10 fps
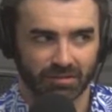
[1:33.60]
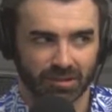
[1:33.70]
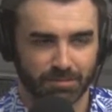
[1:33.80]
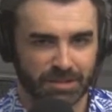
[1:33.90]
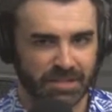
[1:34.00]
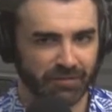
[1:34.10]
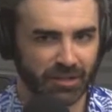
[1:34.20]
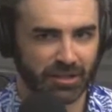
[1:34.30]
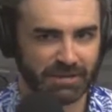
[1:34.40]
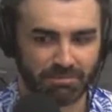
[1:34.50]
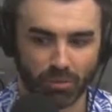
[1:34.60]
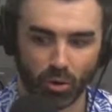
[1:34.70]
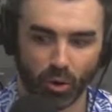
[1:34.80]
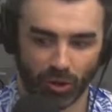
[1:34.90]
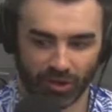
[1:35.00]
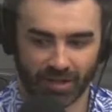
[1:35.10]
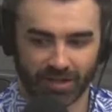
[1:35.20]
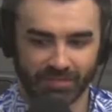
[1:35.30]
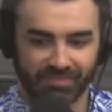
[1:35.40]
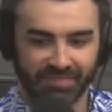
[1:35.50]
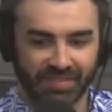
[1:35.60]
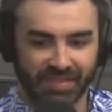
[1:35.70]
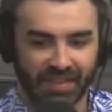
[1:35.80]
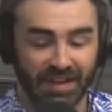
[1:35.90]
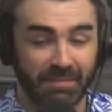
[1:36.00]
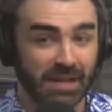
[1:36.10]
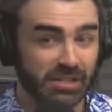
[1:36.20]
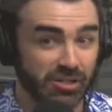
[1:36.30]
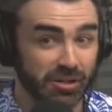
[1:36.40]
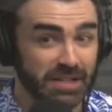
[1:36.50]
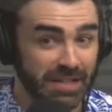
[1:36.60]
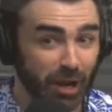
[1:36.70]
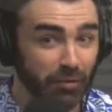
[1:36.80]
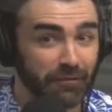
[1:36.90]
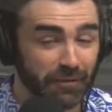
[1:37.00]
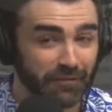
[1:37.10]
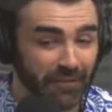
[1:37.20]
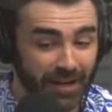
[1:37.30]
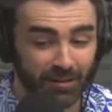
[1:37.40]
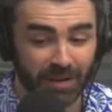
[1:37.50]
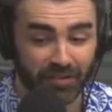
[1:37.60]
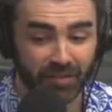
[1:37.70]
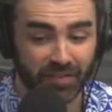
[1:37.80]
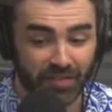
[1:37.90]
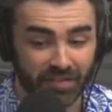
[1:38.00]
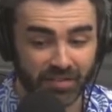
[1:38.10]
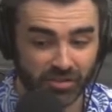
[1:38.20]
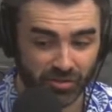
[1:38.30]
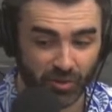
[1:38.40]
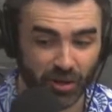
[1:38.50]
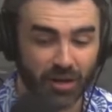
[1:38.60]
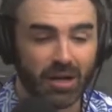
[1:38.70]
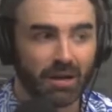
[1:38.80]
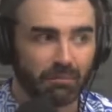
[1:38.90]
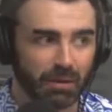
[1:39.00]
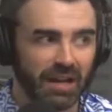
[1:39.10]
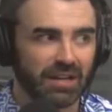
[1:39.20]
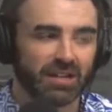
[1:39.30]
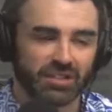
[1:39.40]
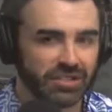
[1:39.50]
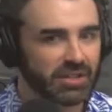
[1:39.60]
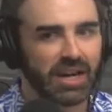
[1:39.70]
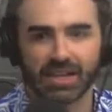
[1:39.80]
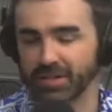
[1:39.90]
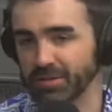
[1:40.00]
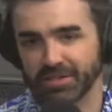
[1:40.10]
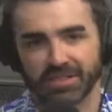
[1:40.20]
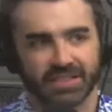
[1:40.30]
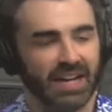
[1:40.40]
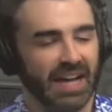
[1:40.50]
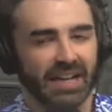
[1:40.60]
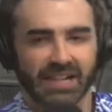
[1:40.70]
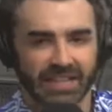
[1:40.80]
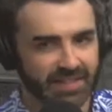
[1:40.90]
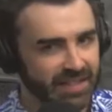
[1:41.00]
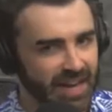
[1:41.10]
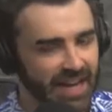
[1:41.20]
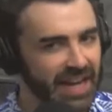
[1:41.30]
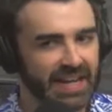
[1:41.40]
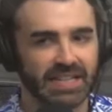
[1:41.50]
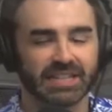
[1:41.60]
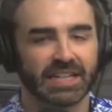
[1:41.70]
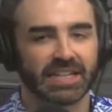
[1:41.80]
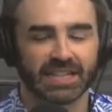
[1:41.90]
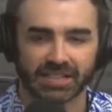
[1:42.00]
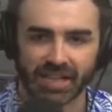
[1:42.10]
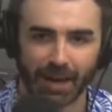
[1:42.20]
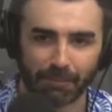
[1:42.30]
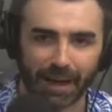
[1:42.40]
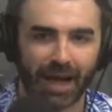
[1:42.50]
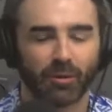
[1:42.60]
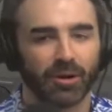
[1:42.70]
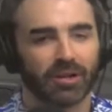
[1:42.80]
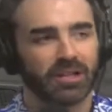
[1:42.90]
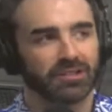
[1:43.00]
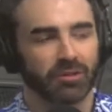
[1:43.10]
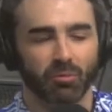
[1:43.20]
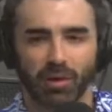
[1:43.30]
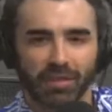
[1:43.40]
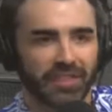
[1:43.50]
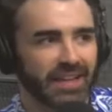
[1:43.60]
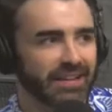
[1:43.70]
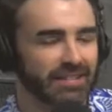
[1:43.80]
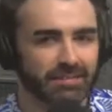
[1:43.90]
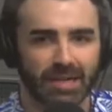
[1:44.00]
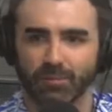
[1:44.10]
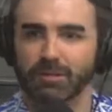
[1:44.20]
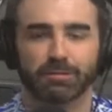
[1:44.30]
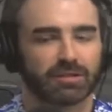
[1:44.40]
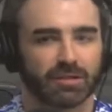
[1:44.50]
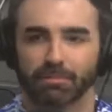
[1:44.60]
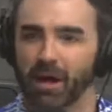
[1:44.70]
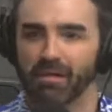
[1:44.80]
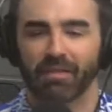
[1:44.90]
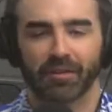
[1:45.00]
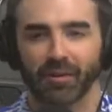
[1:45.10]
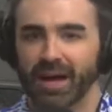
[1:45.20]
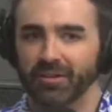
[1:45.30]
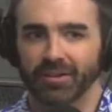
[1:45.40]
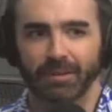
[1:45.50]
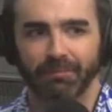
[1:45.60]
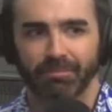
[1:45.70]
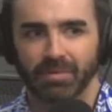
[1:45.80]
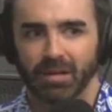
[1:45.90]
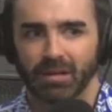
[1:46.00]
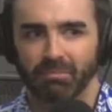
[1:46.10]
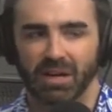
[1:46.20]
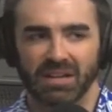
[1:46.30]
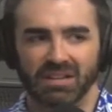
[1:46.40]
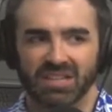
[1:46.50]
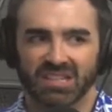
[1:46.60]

Specifically more. And make sure he's healthy for the final months of the season, sure. But you got to use this guy. He's got hands. He's got power. The one thing, sometimes he puts the ball on the ground. But,